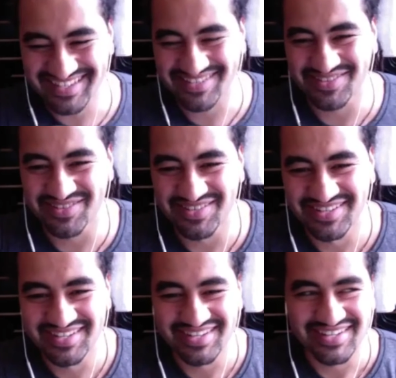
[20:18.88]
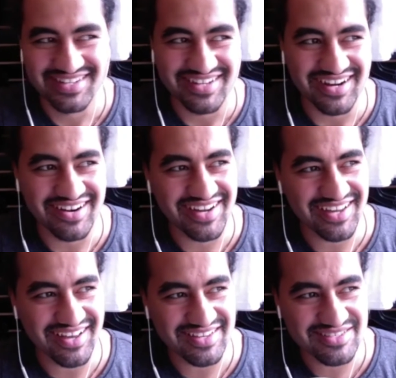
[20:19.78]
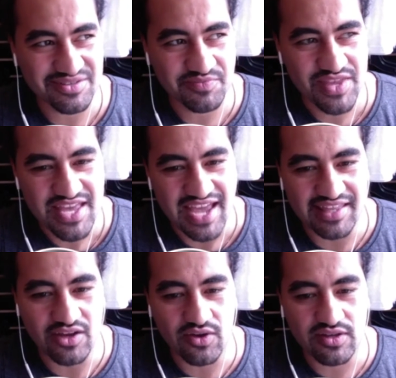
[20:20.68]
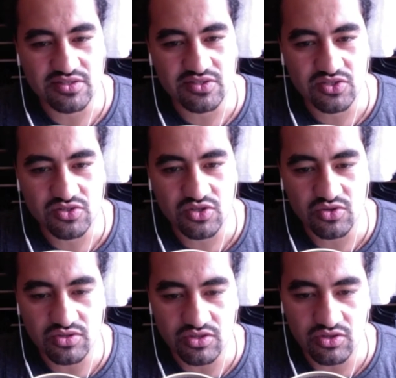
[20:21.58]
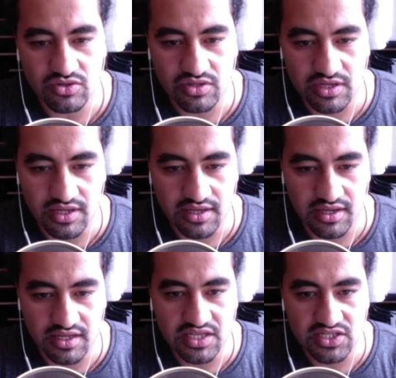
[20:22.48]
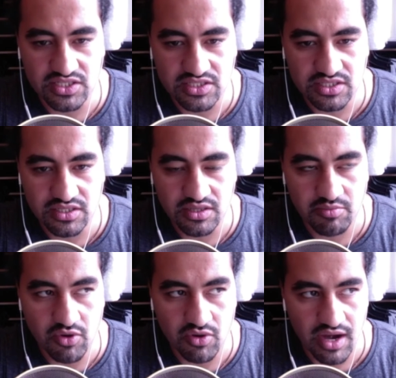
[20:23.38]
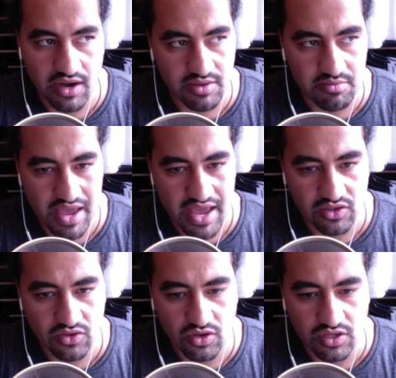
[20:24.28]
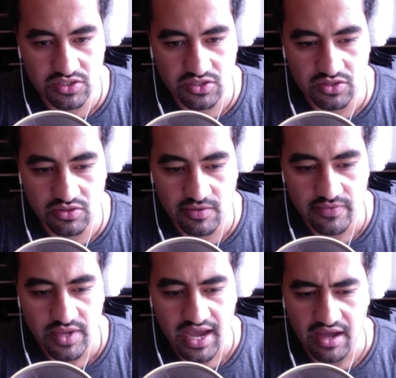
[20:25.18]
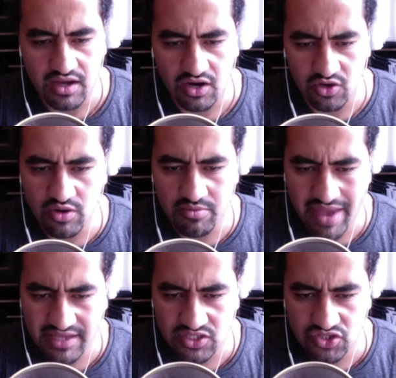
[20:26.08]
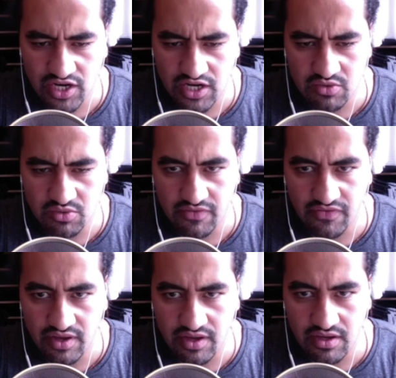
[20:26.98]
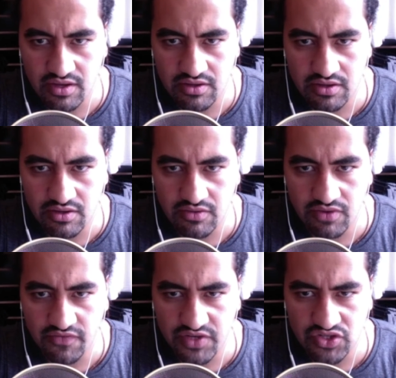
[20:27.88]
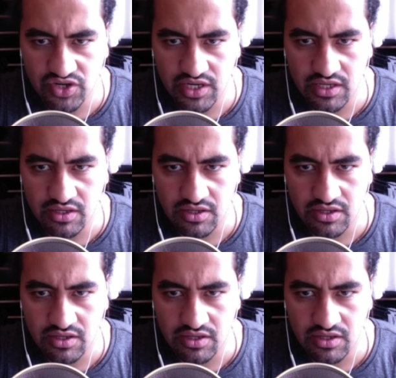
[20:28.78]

cool. All right, awesome. And then also too, you in addition to the Bulgarian bag, you also are you a master trainer with Ruffie Training?